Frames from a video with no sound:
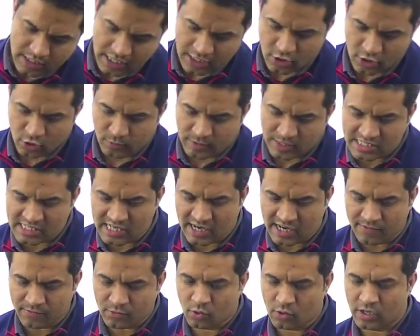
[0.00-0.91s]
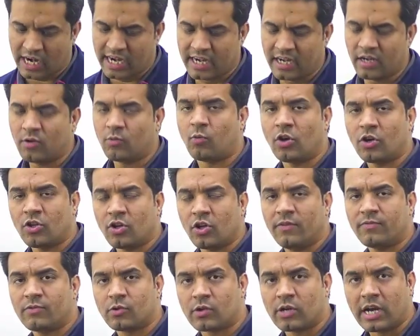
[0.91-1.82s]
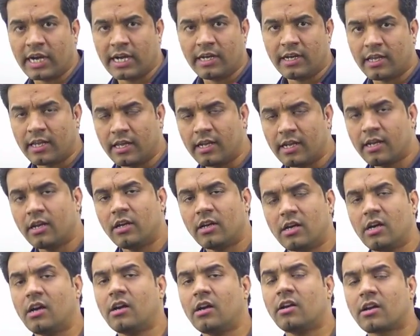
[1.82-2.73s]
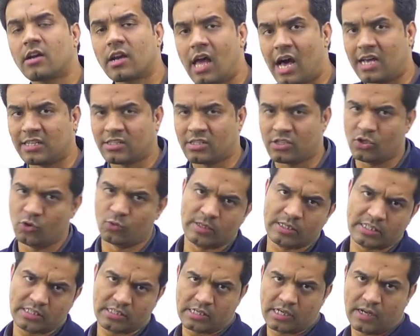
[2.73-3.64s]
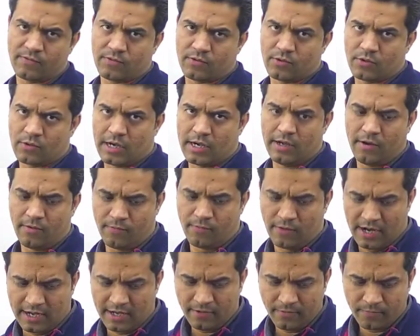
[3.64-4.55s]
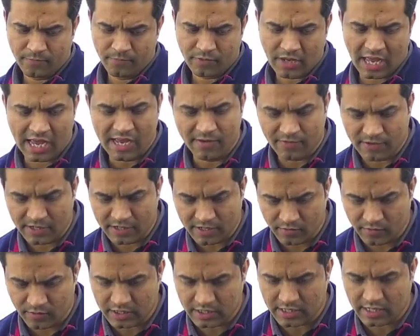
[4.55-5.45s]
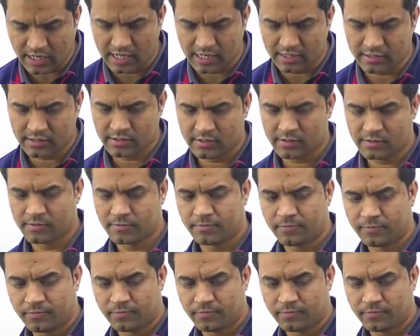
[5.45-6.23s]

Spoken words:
then you must have to write, what you have to write here, a class you must have to write, fine. I have written one class.